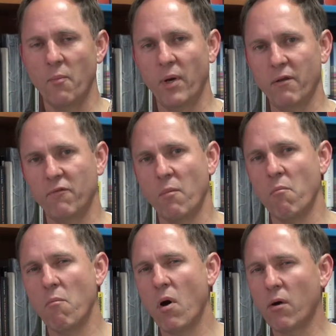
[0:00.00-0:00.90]
But if the
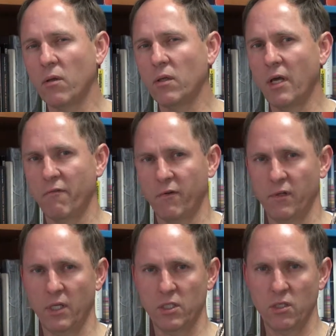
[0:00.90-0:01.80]
moral
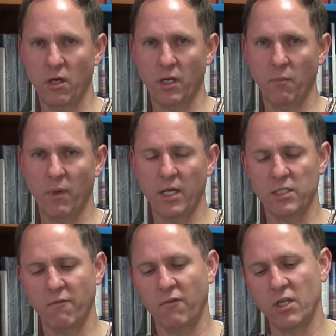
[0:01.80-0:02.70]
level is not in
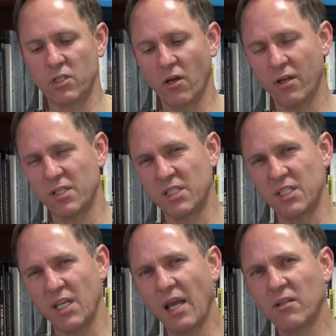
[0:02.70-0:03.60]
place, if there's not a
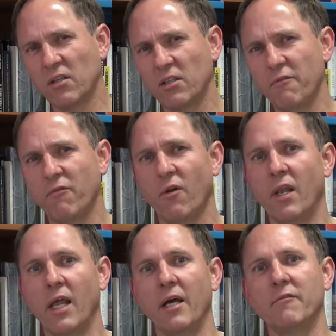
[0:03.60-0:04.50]
sanctity for
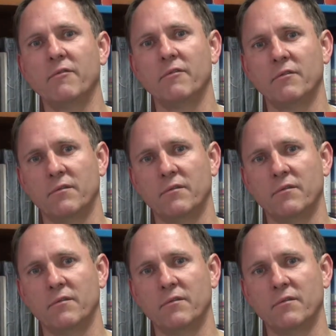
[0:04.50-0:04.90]
life,